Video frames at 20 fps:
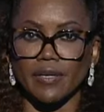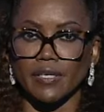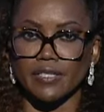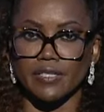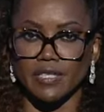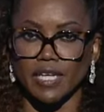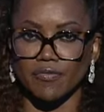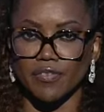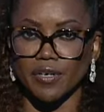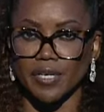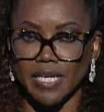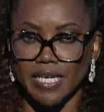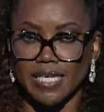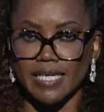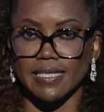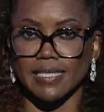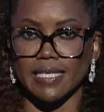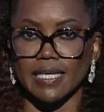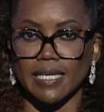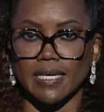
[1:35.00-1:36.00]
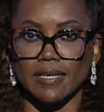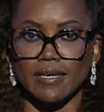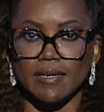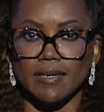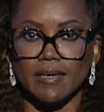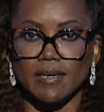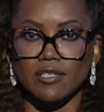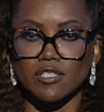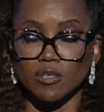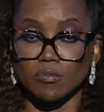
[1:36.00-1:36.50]
It's never easy
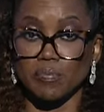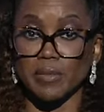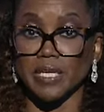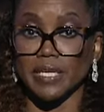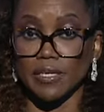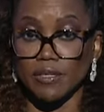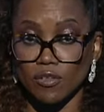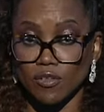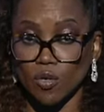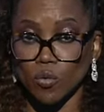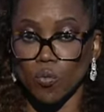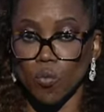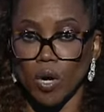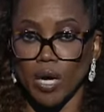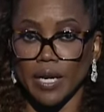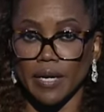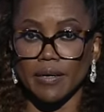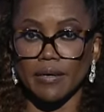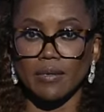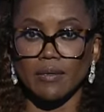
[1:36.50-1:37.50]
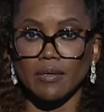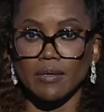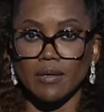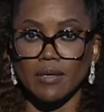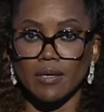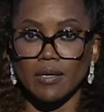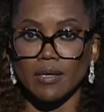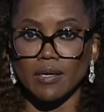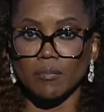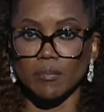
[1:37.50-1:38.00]
to be the one,
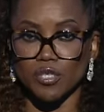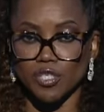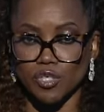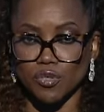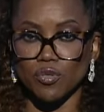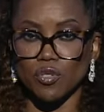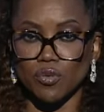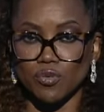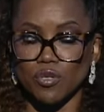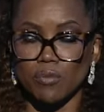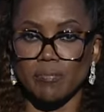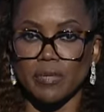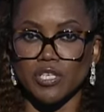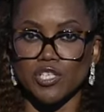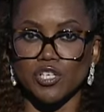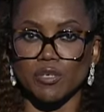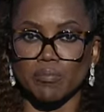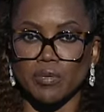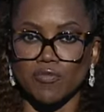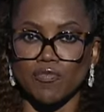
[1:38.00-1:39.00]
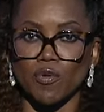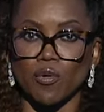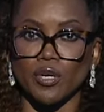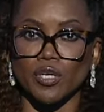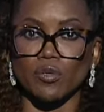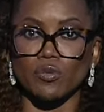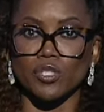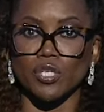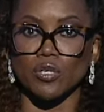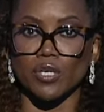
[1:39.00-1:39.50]
but you knew the mission before
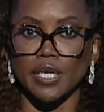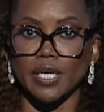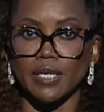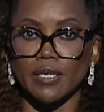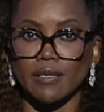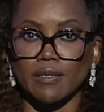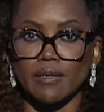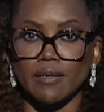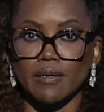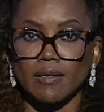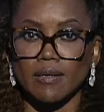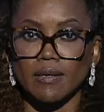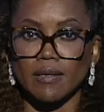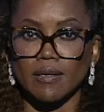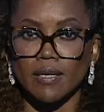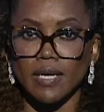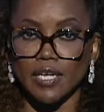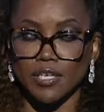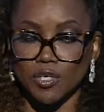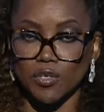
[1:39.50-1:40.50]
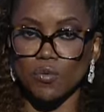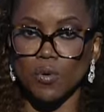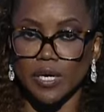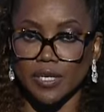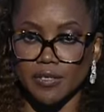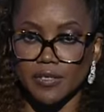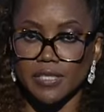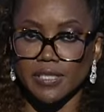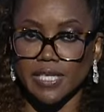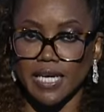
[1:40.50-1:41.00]
you took it, and you
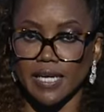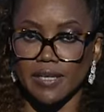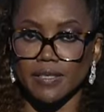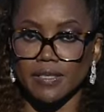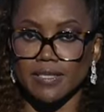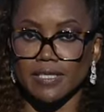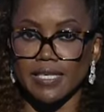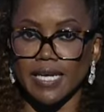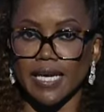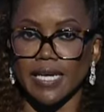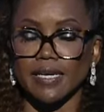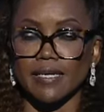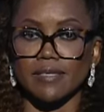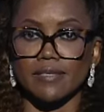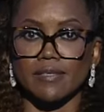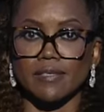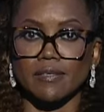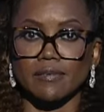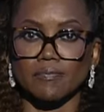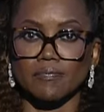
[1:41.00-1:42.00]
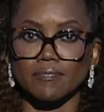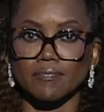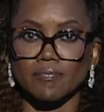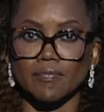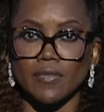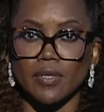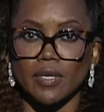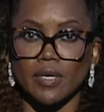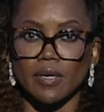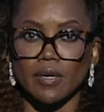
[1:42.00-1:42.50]
understand the stakes.
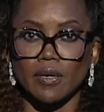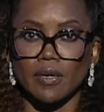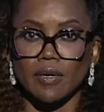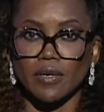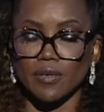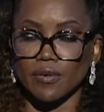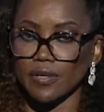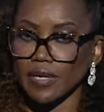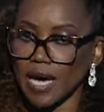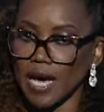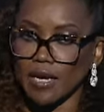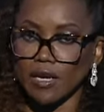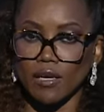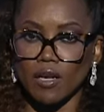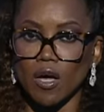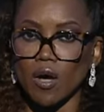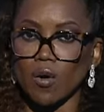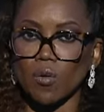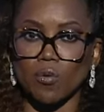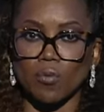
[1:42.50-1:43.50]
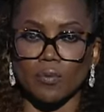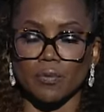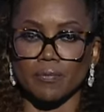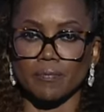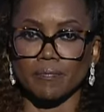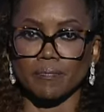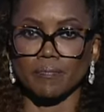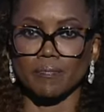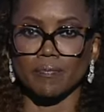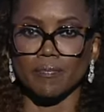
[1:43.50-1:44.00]
You're not alone.
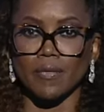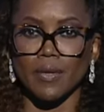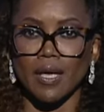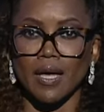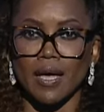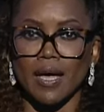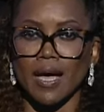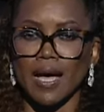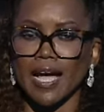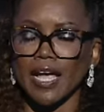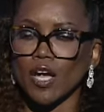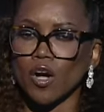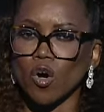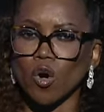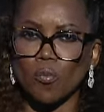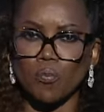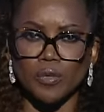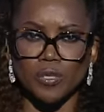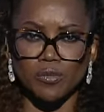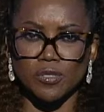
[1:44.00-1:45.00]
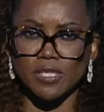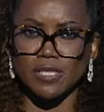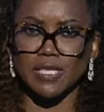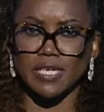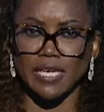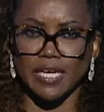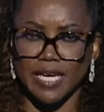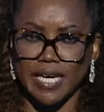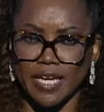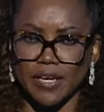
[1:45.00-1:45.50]
I hope you
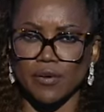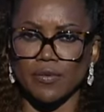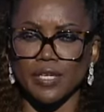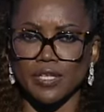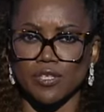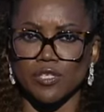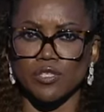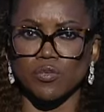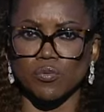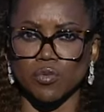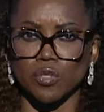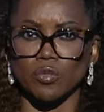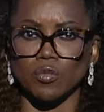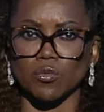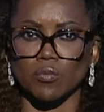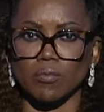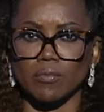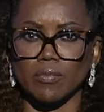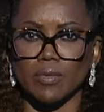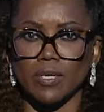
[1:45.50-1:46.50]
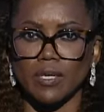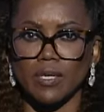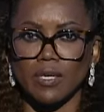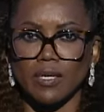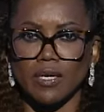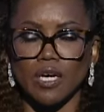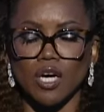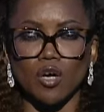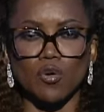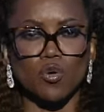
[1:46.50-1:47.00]
see here in this room
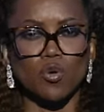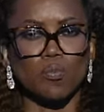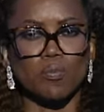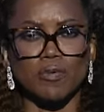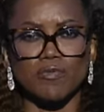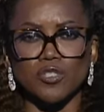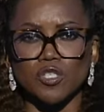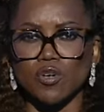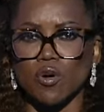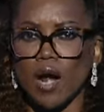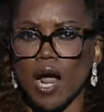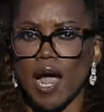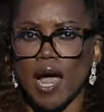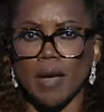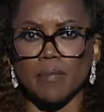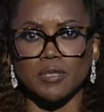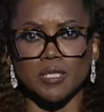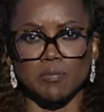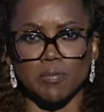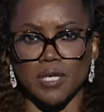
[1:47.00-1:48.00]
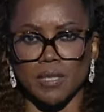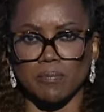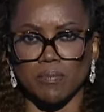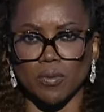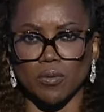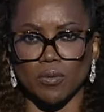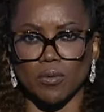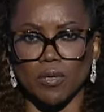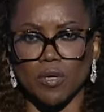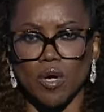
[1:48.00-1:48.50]
a group of tribes
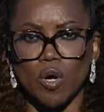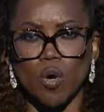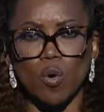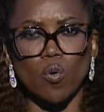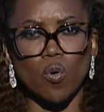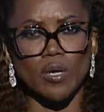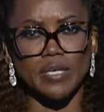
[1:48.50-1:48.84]
people who are